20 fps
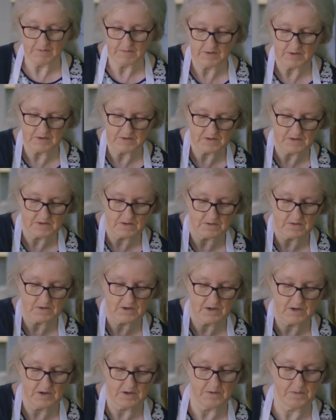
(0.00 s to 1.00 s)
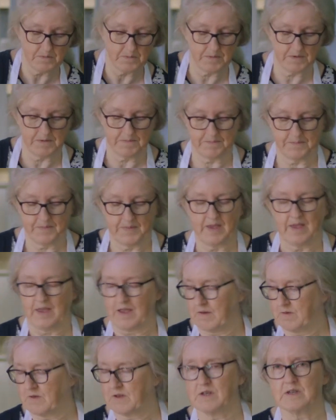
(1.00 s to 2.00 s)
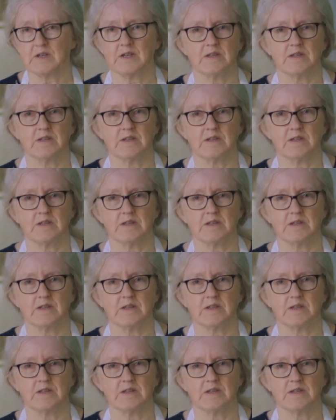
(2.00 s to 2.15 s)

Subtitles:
A stock cube, and